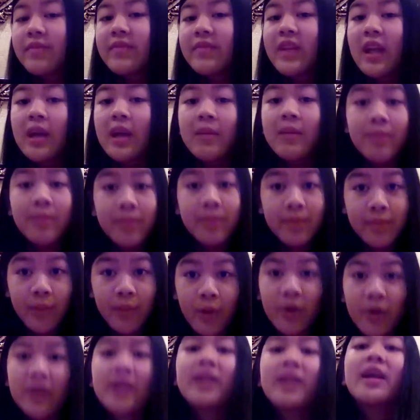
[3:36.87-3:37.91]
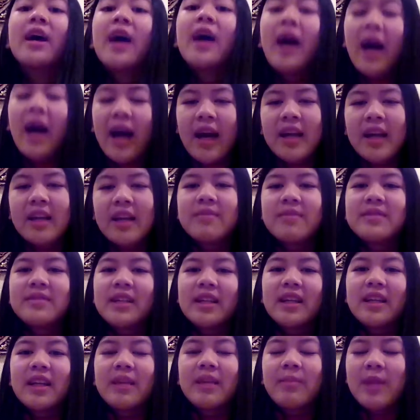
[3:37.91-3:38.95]
imported items that
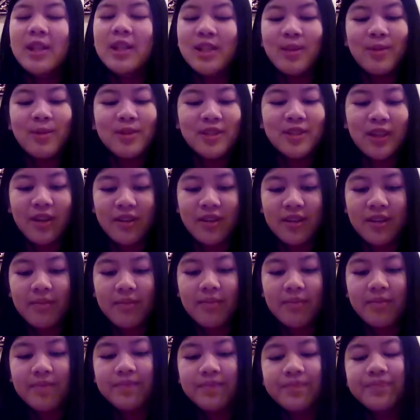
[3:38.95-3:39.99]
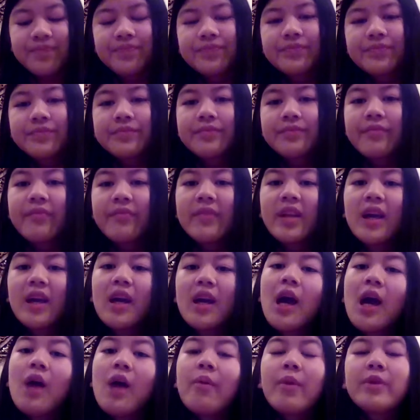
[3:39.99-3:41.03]
emit too much carbon.
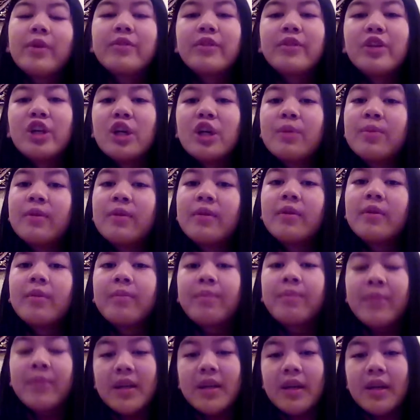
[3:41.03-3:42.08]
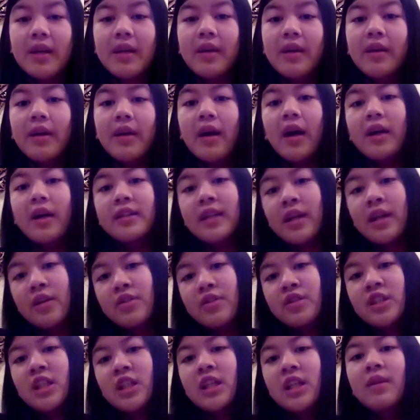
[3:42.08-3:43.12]
With renewable
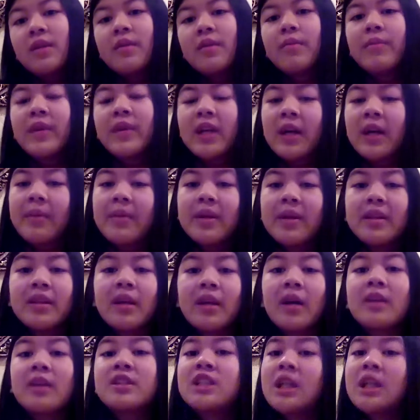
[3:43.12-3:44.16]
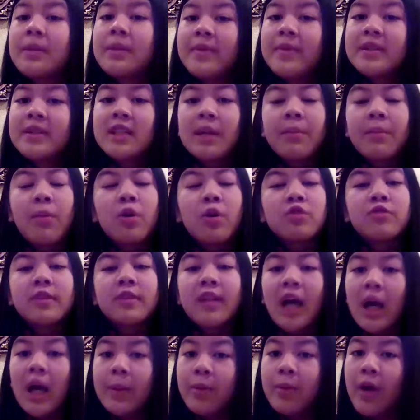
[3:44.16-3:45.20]
energy becoming the cheapest and most
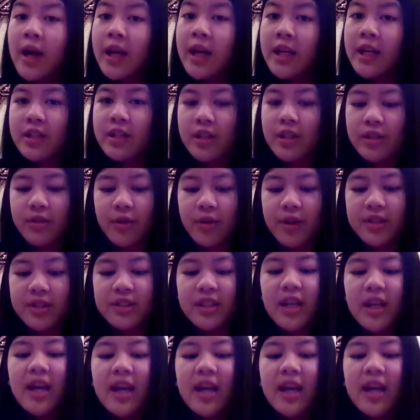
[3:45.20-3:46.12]
reliable energy source,